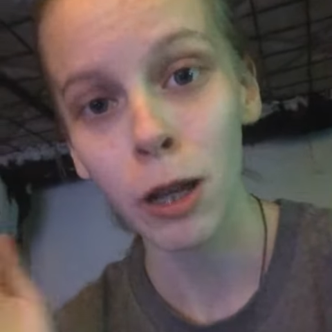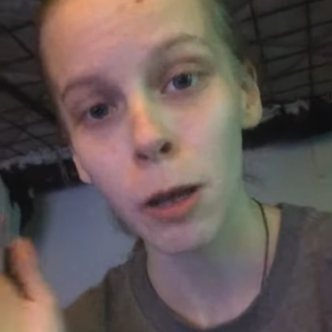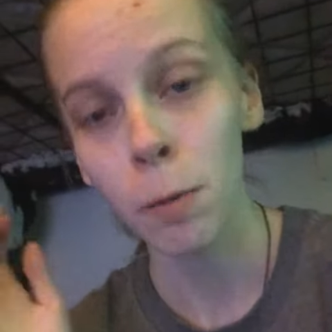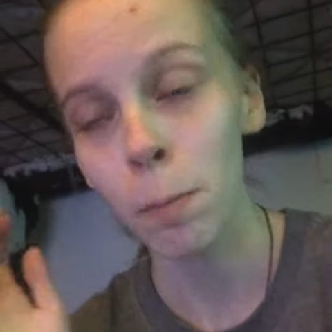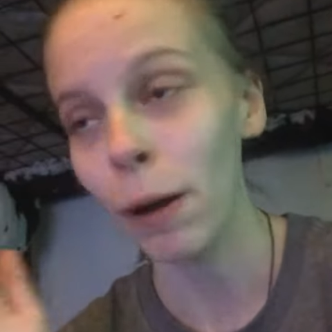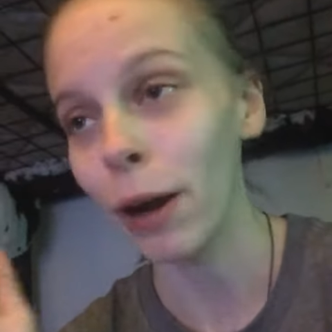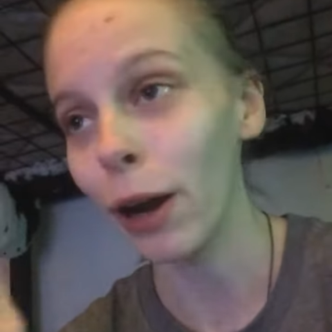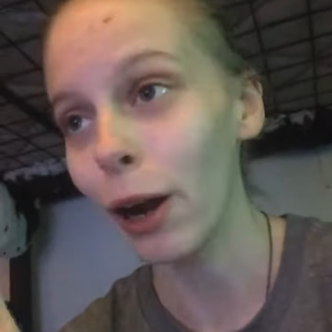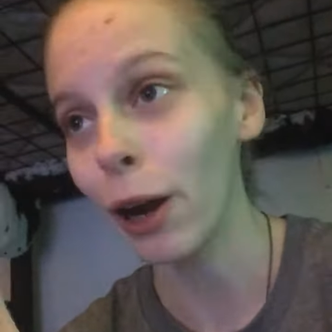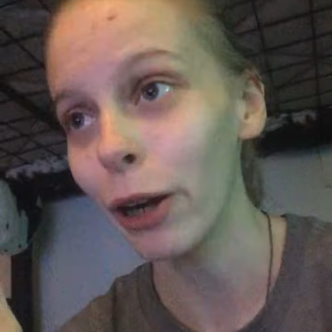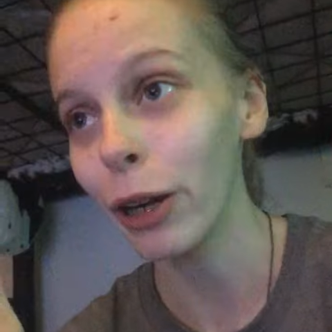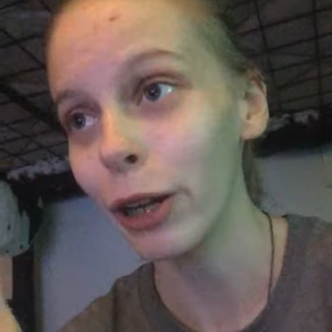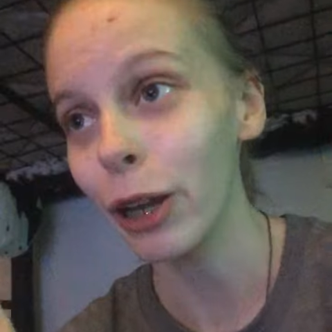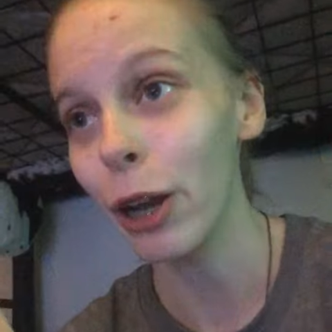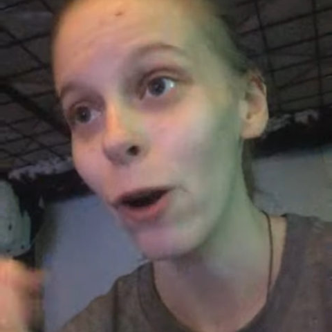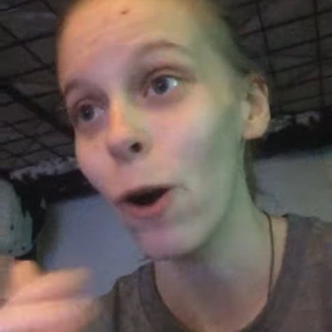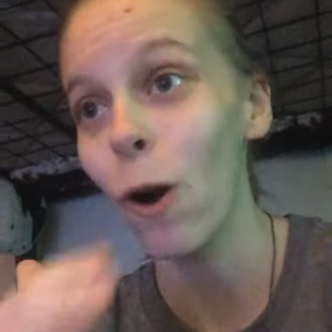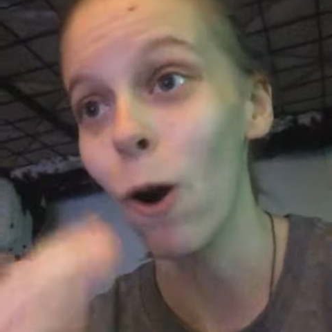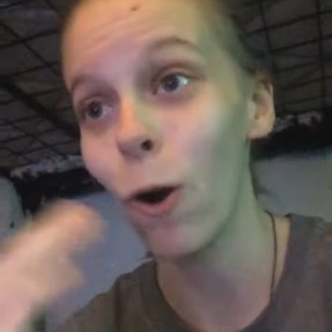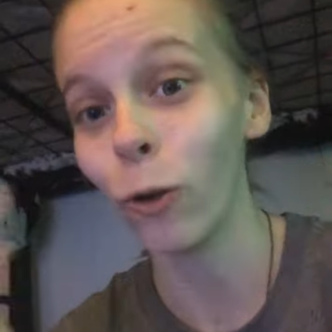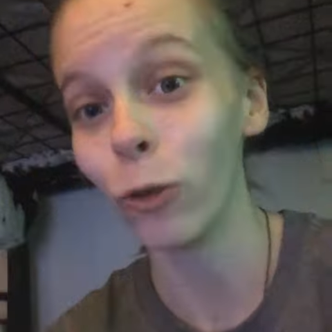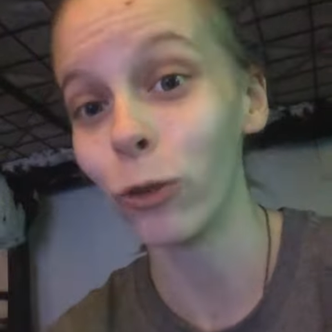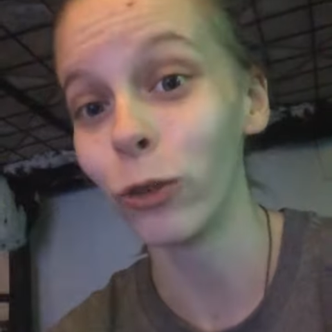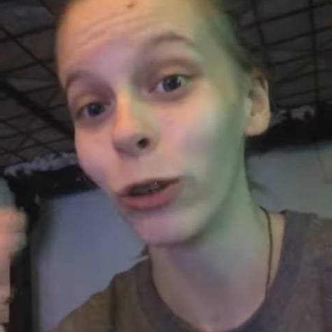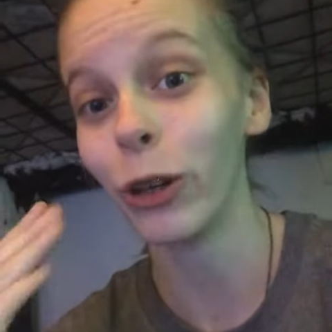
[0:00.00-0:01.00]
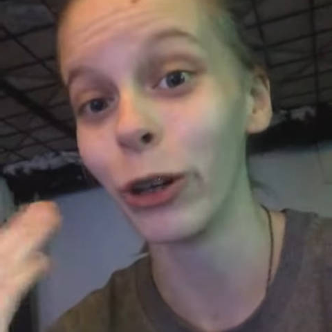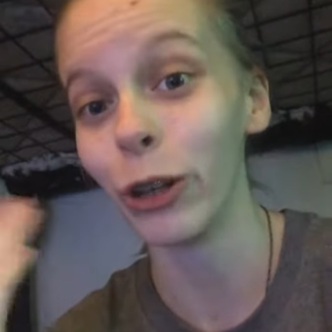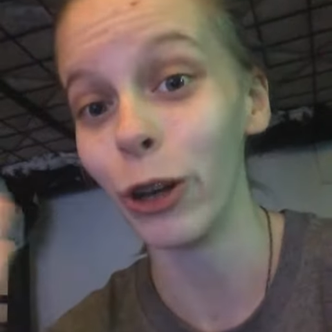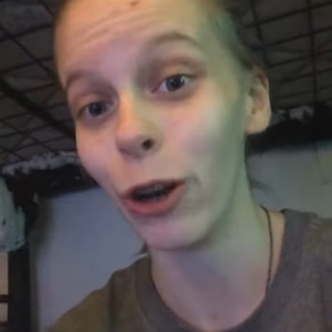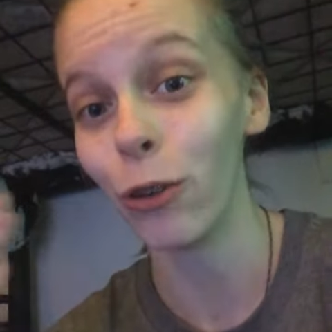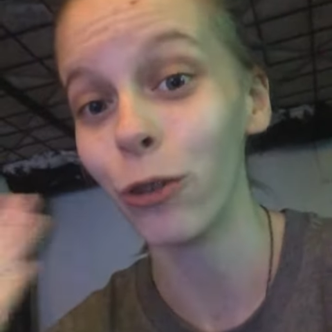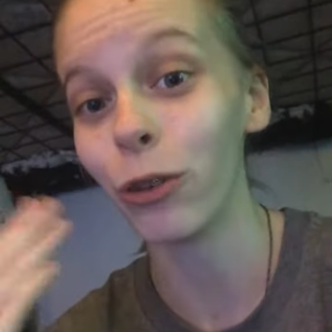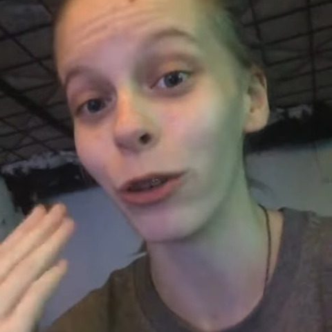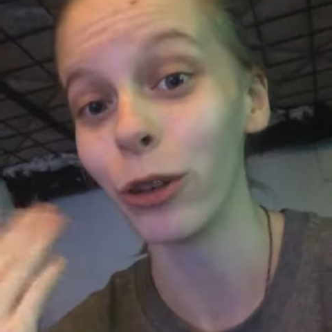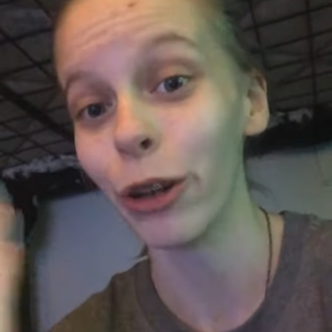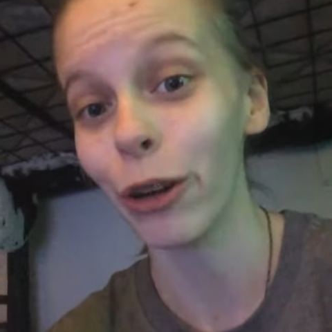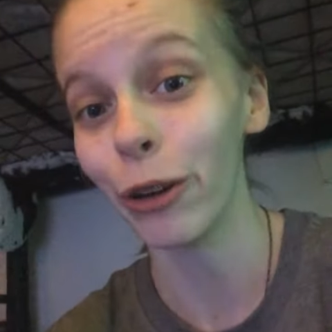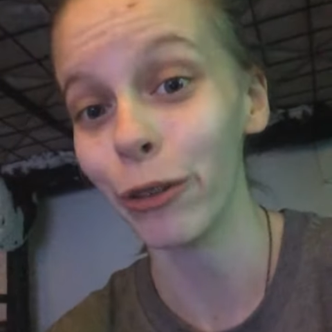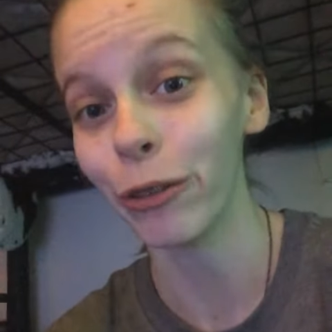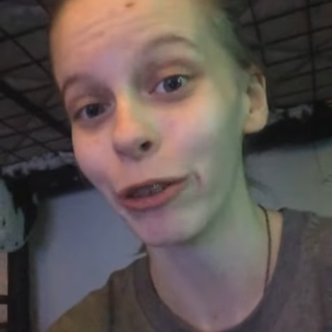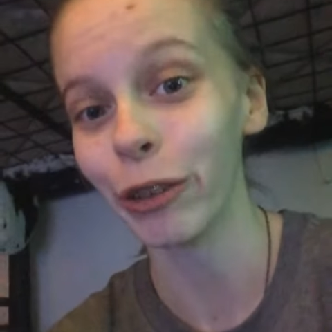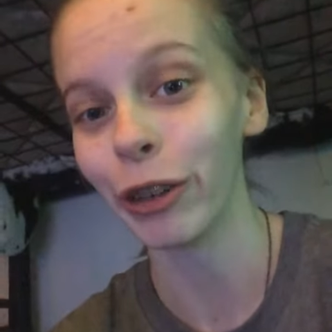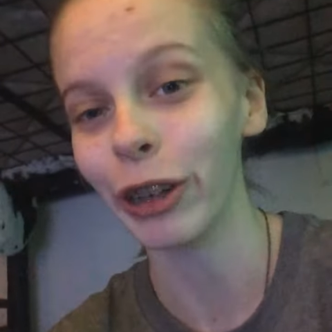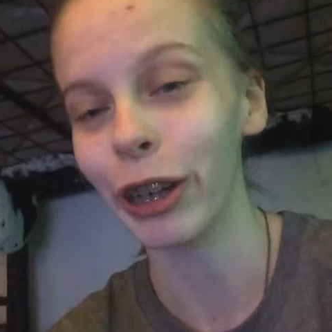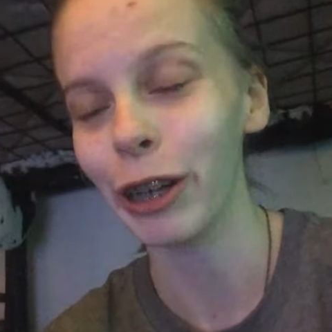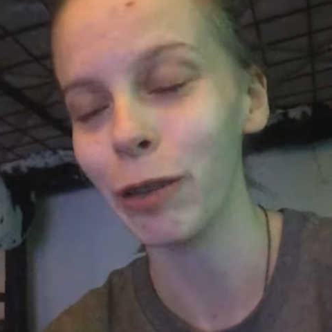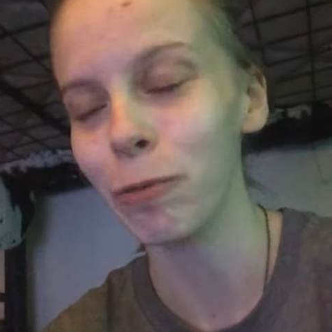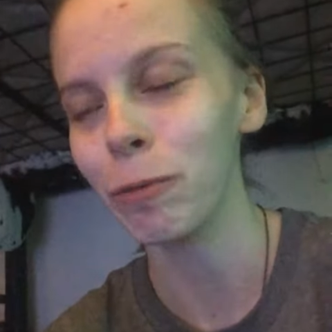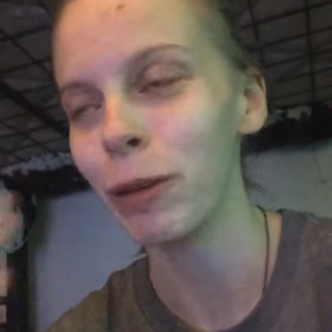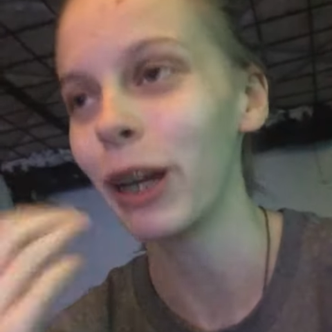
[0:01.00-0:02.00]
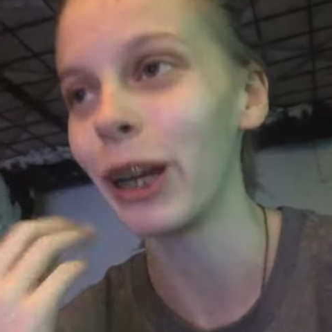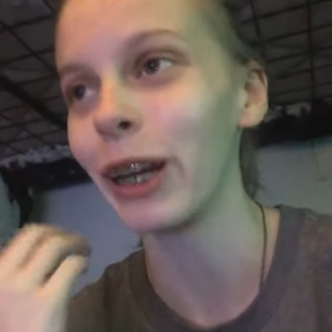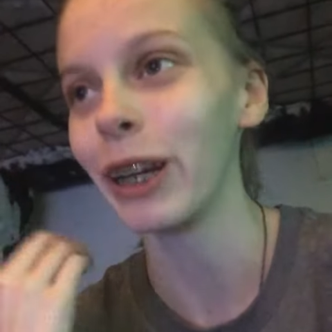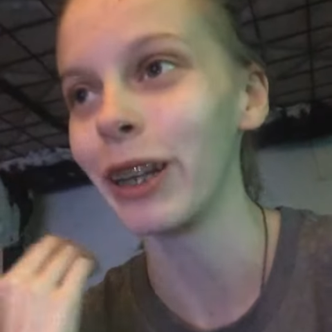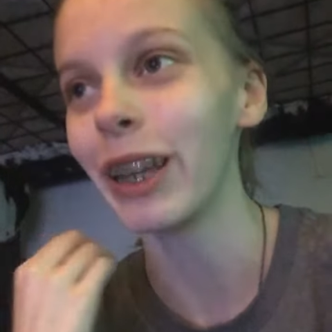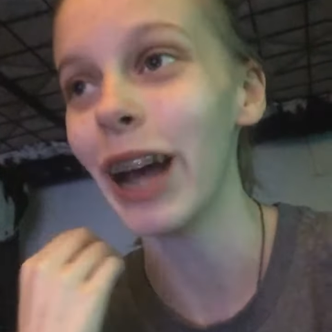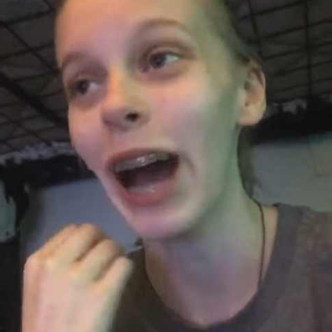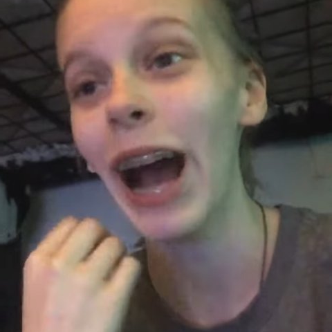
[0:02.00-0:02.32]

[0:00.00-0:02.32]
my audio over and over and over again because